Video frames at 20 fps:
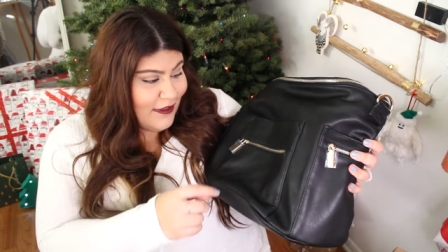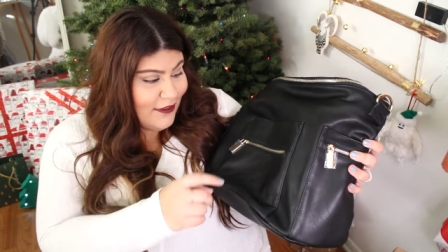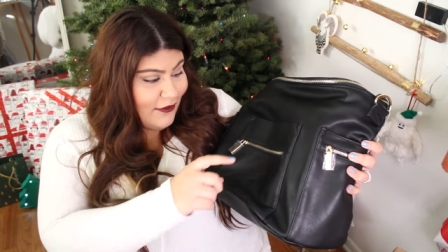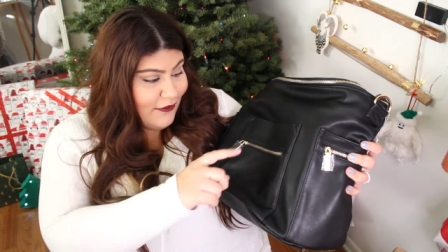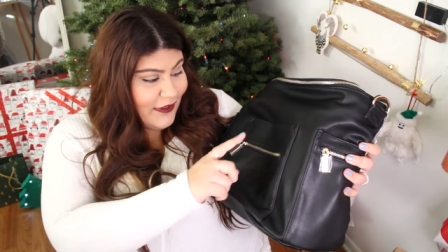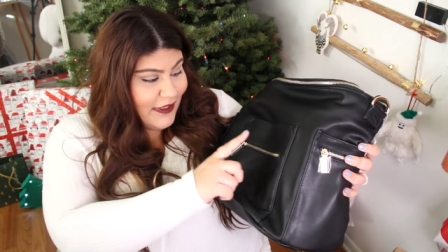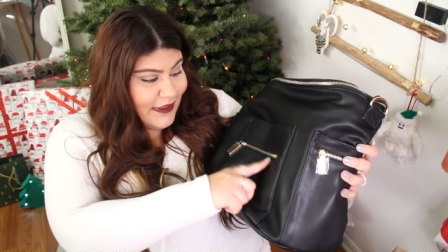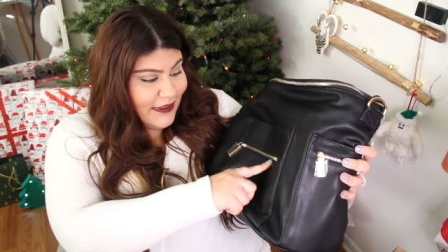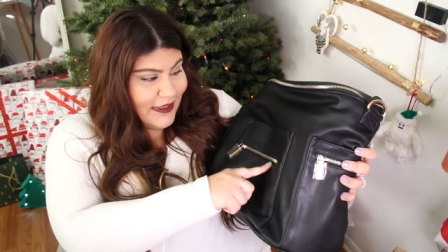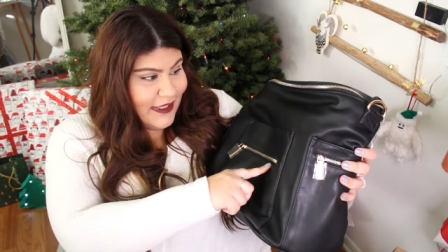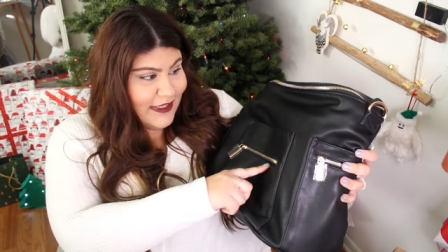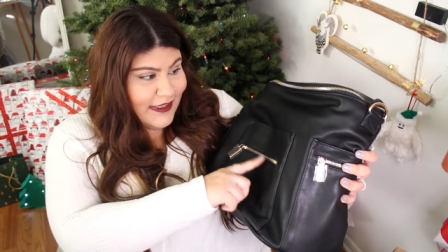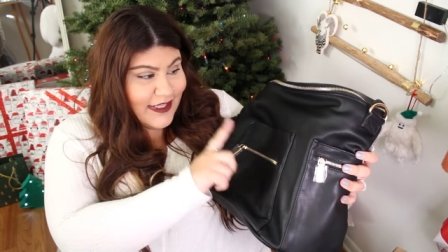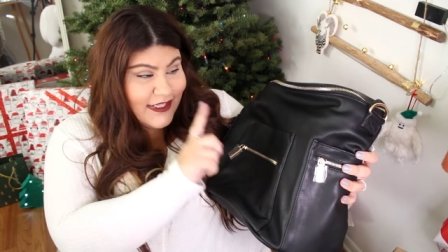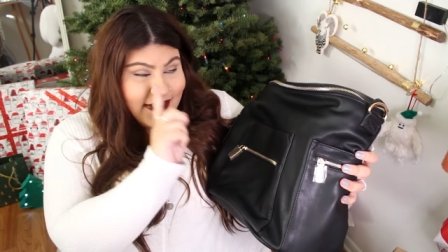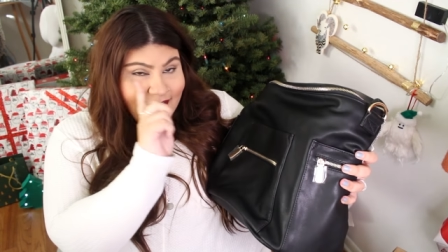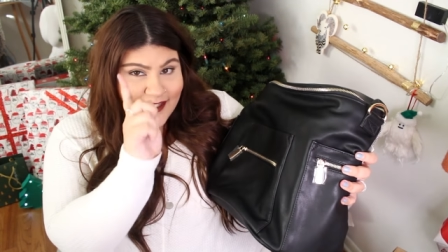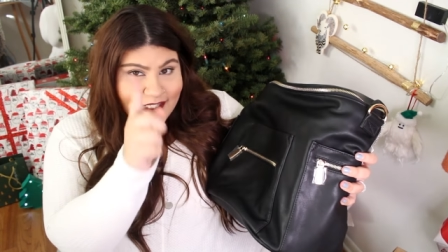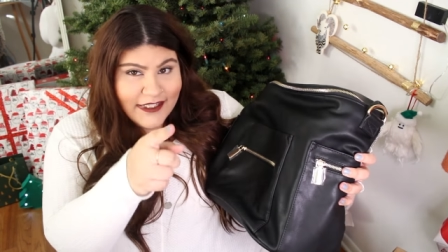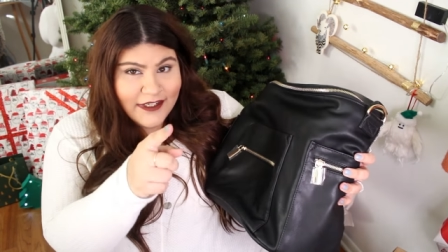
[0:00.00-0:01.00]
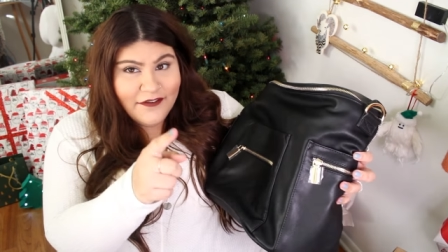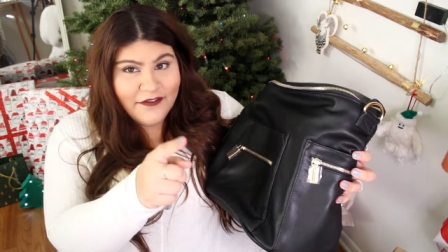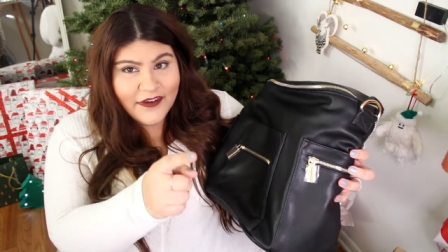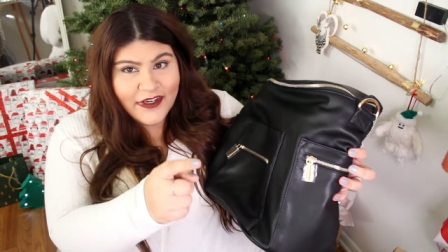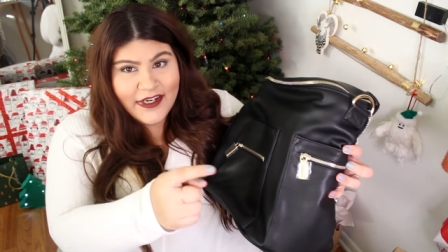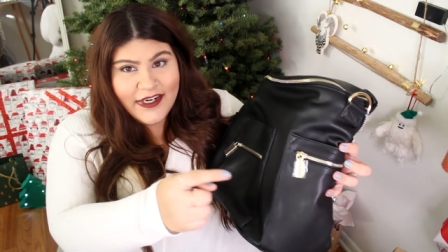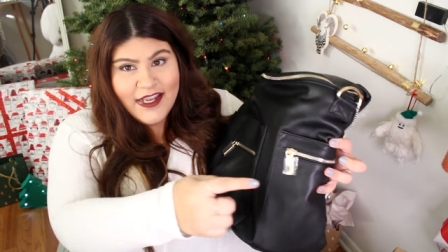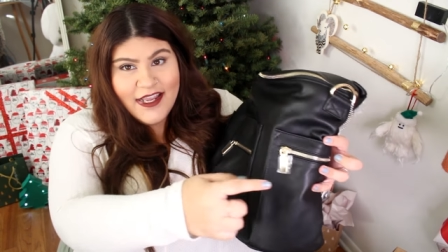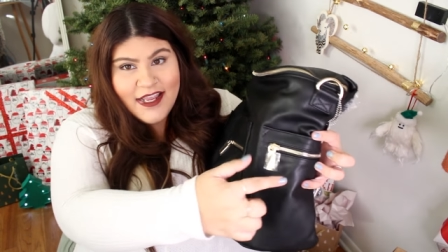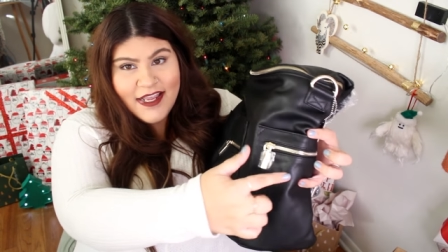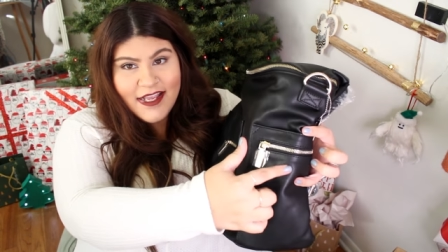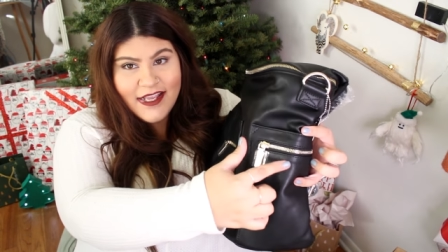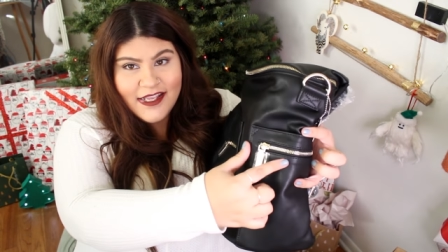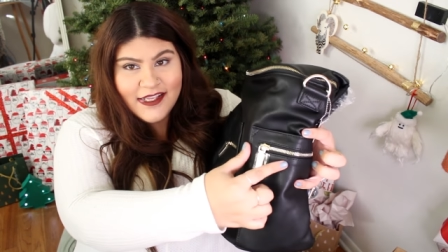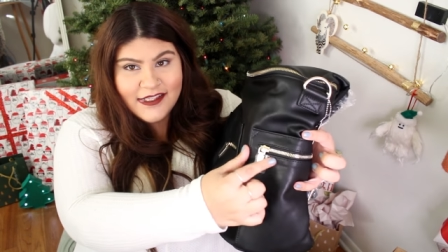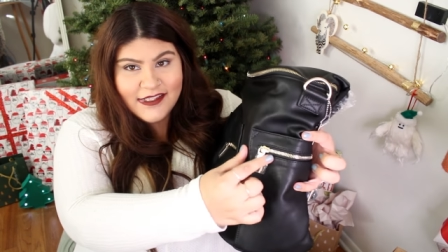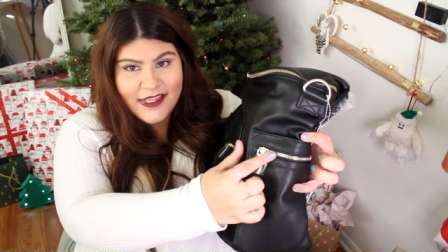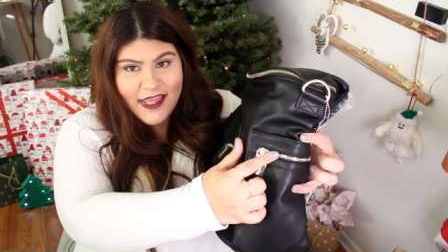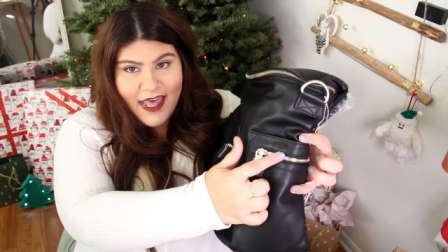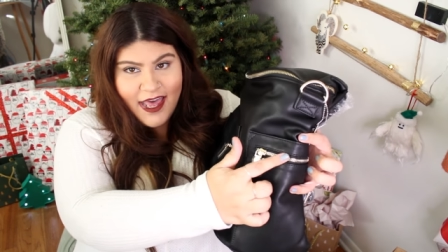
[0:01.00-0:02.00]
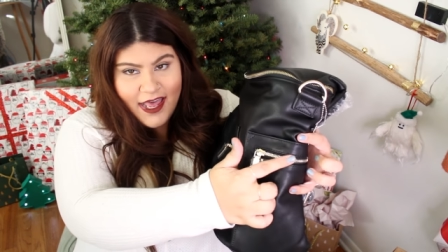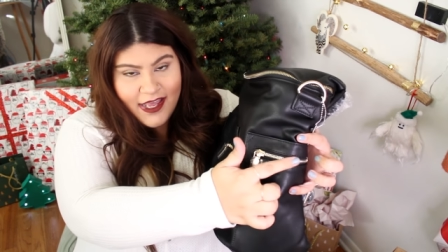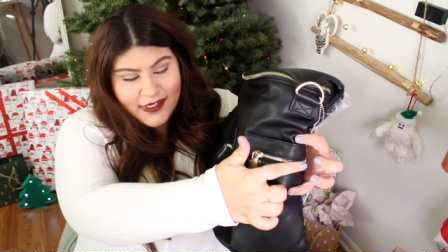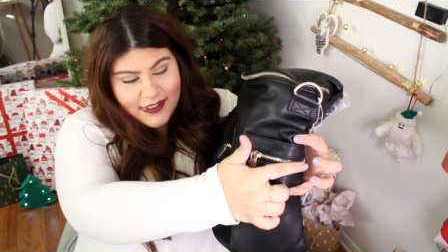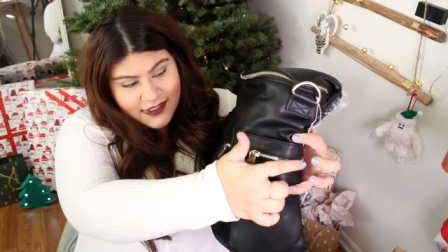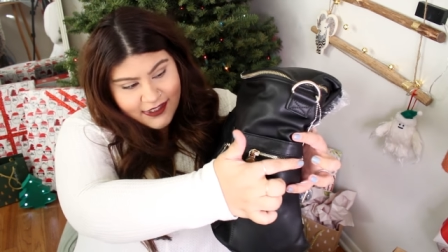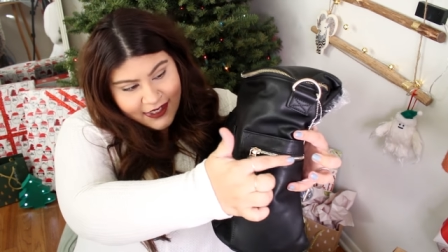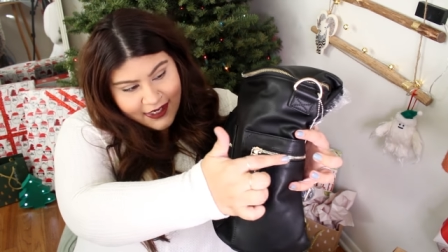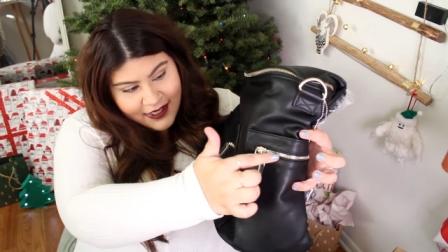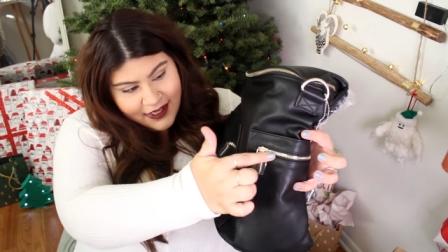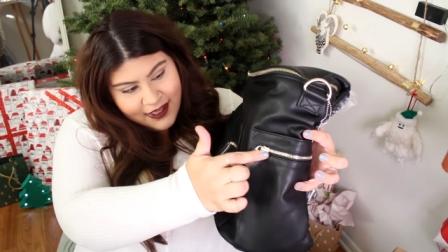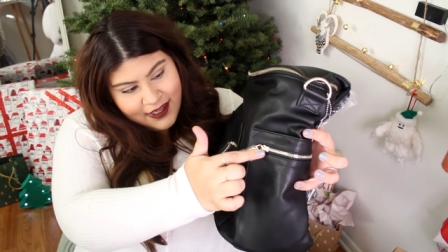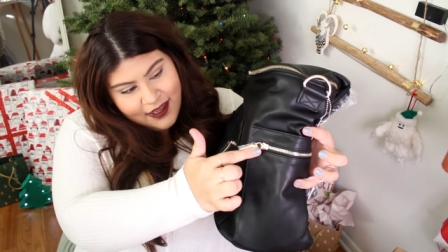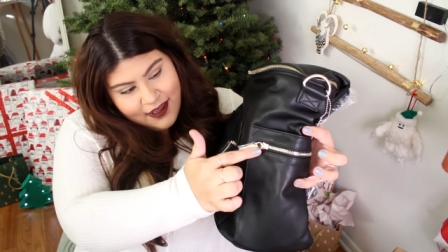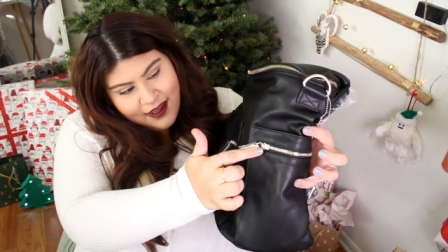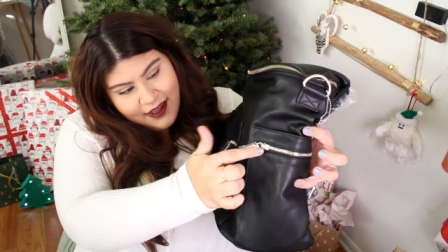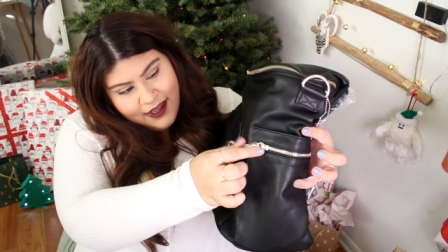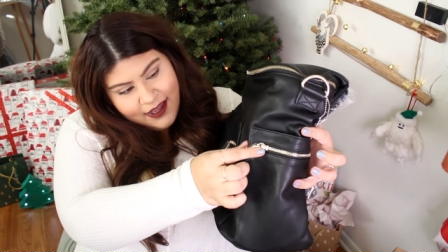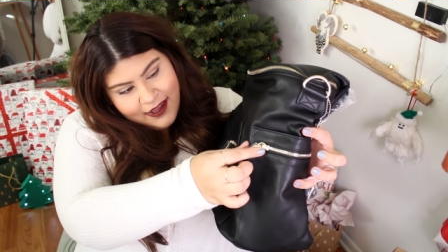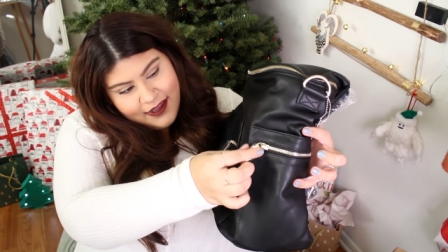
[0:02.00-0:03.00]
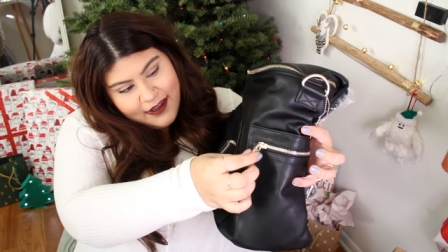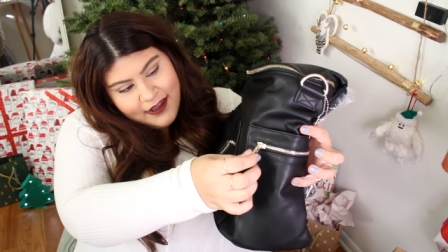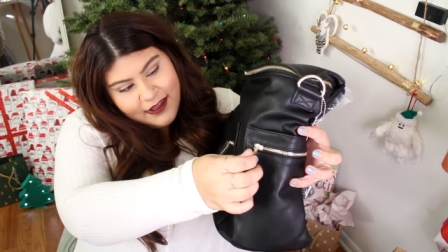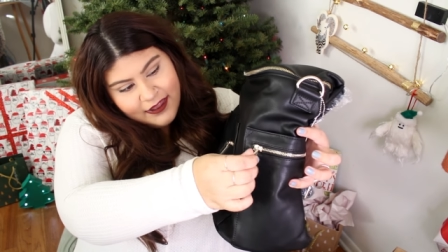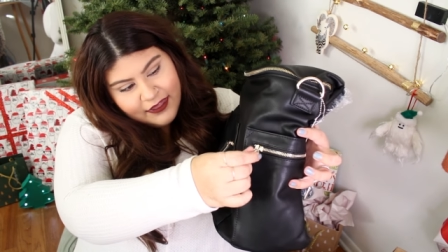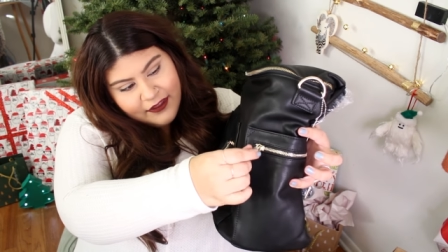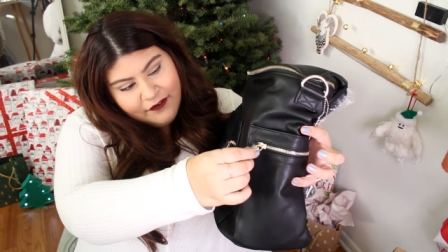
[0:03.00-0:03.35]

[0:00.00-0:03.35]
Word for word: The only thing that's different is that uh,